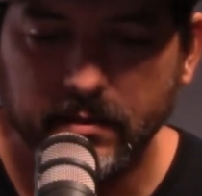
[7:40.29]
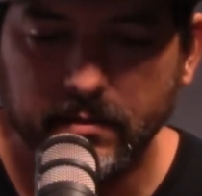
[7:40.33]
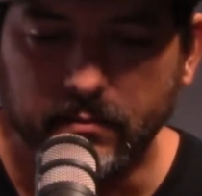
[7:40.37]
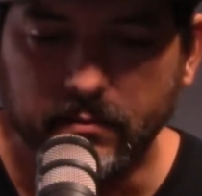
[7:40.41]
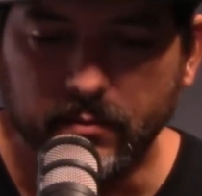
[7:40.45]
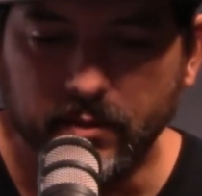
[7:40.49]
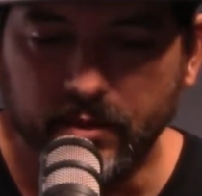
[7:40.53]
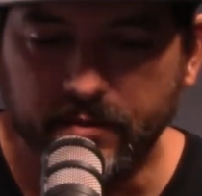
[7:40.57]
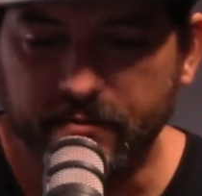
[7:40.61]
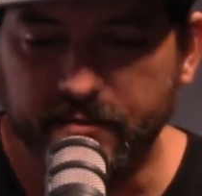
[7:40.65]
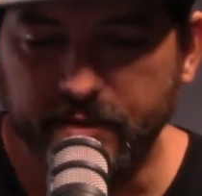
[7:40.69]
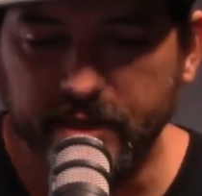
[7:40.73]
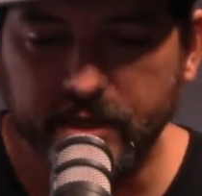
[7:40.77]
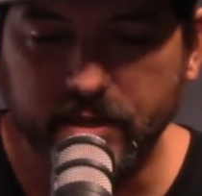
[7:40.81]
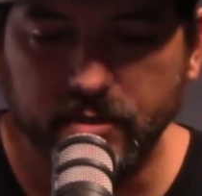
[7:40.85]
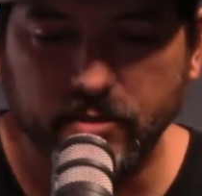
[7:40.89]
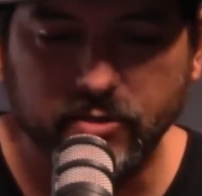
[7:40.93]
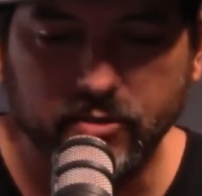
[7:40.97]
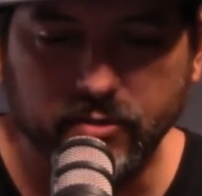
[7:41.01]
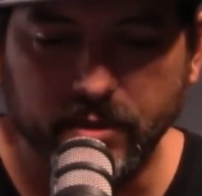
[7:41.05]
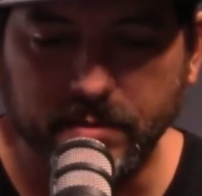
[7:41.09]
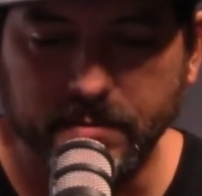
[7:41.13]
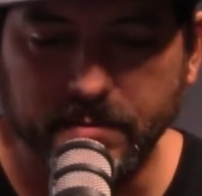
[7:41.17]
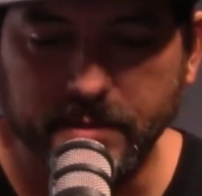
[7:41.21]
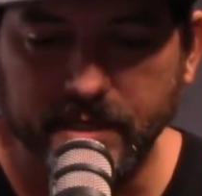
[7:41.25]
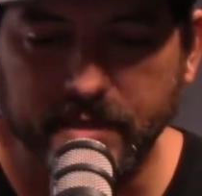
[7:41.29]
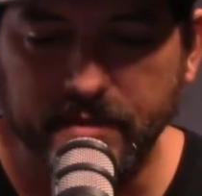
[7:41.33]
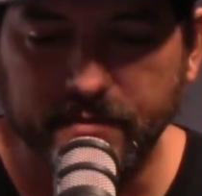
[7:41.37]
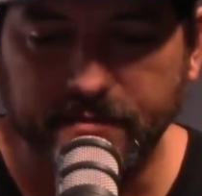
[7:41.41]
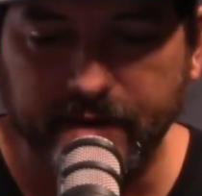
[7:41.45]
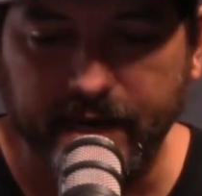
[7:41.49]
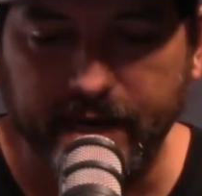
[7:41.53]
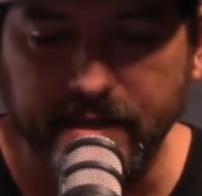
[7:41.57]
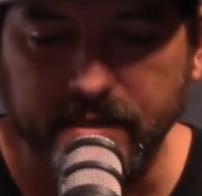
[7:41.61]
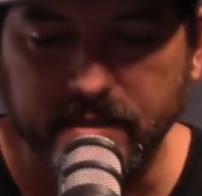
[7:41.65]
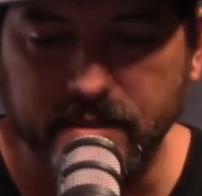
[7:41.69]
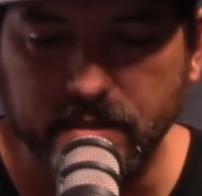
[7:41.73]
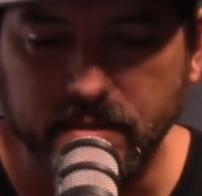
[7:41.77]
What video streaming
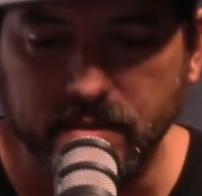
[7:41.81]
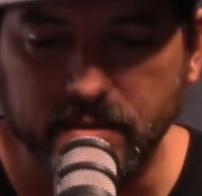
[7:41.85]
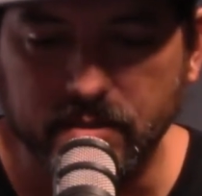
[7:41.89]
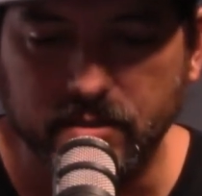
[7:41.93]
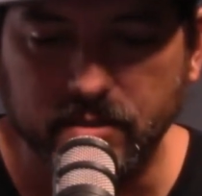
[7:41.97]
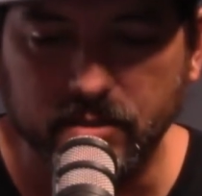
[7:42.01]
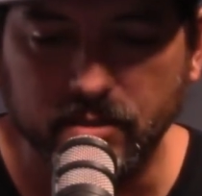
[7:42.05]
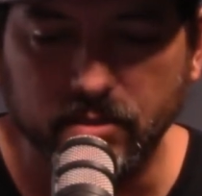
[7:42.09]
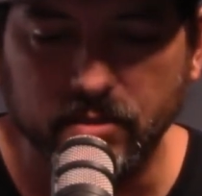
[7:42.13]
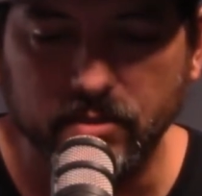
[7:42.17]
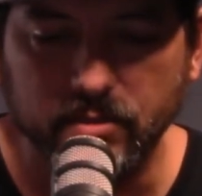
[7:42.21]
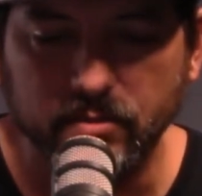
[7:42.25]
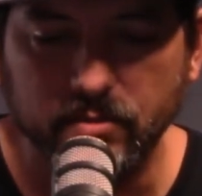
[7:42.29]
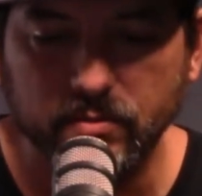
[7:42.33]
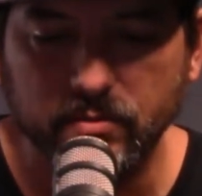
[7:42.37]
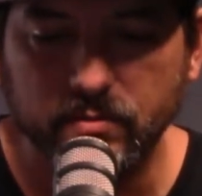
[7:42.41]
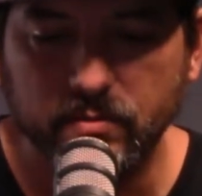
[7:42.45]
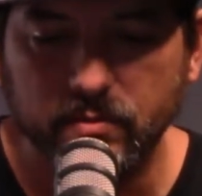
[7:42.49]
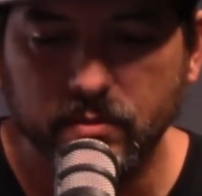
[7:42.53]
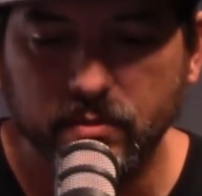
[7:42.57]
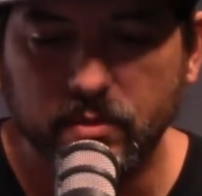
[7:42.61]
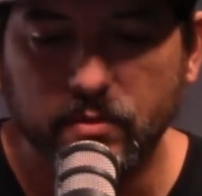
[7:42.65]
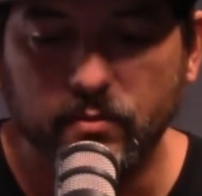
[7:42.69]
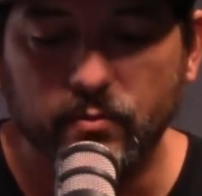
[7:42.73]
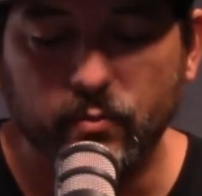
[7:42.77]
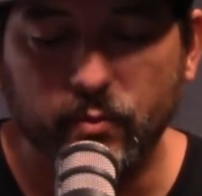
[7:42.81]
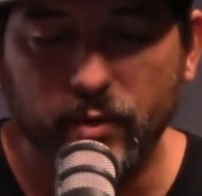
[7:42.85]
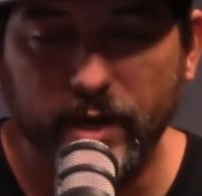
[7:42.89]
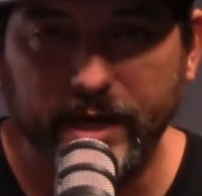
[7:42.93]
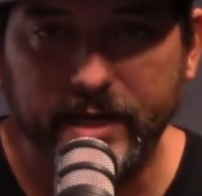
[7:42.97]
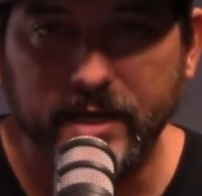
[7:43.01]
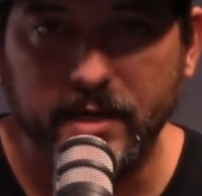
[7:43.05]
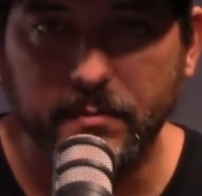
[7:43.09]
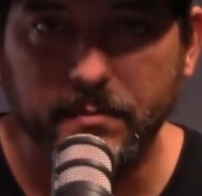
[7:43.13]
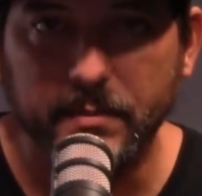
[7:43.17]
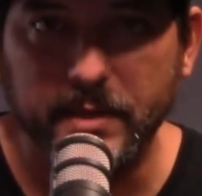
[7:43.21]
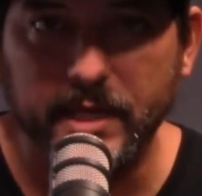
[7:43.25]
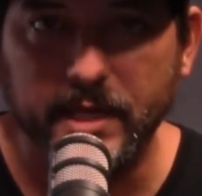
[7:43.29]
devices do you
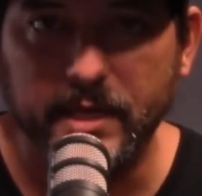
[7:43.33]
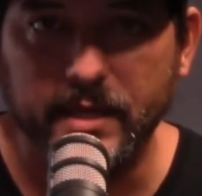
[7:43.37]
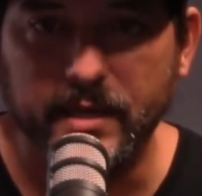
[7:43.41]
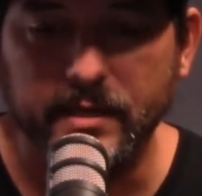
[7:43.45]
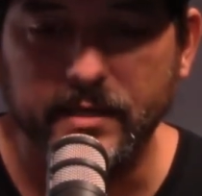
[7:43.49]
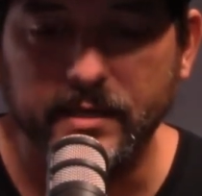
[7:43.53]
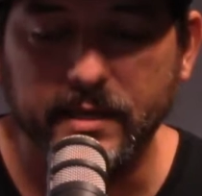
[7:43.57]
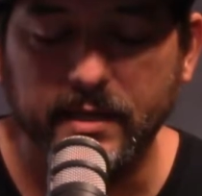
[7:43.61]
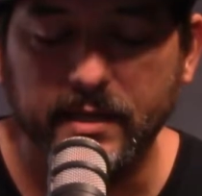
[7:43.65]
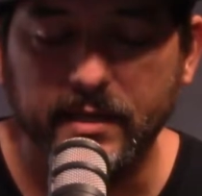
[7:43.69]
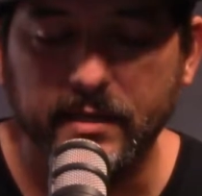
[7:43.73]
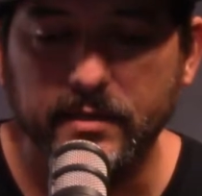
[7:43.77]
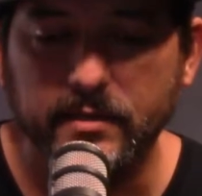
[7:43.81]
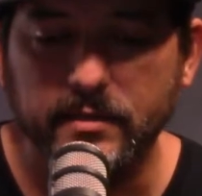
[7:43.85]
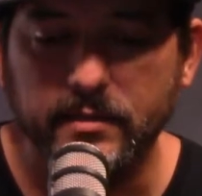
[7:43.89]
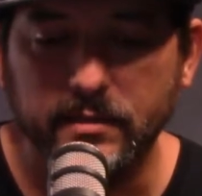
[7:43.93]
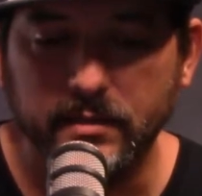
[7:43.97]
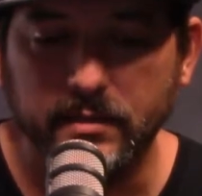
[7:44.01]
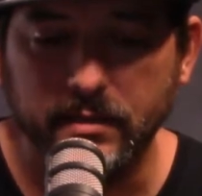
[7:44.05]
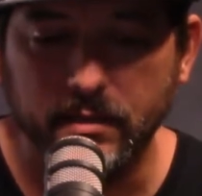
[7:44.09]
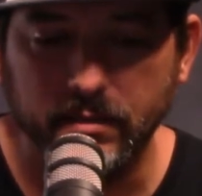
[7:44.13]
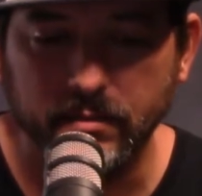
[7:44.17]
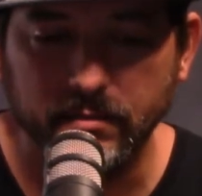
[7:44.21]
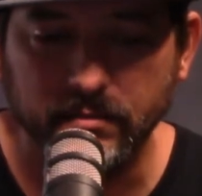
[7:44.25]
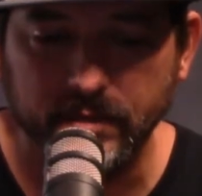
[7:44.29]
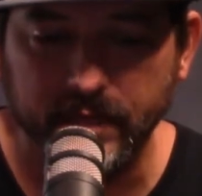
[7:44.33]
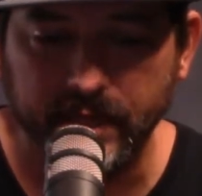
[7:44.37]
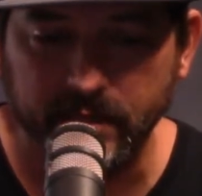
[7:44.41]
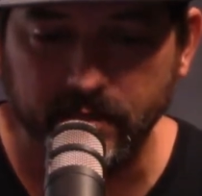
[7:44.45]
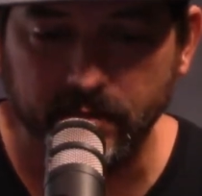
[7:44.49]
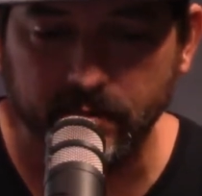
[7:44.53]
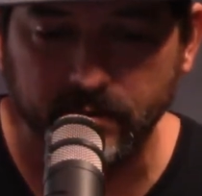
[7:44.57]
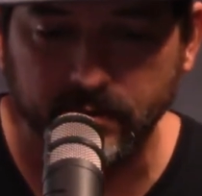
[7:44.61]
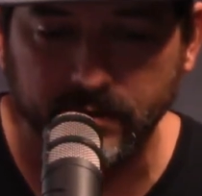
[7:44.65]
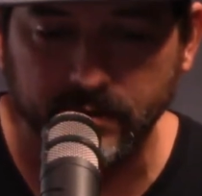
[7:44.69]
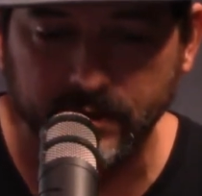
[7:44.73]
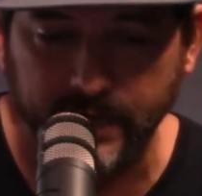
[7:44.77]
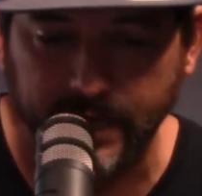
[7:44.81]
recommend?" And,
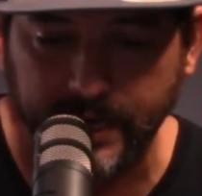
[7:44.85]
Daniel, the